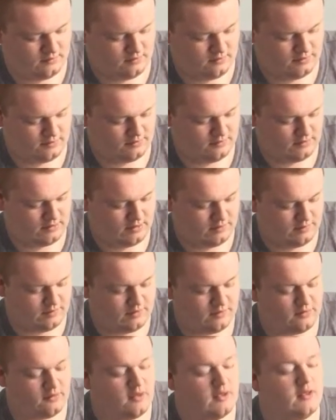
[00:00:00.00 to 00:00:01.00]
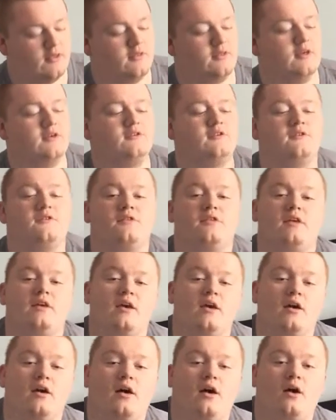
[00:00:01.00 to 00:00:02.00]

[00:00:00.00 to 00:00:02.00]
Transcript: we're just gonna keep this. This is the uh,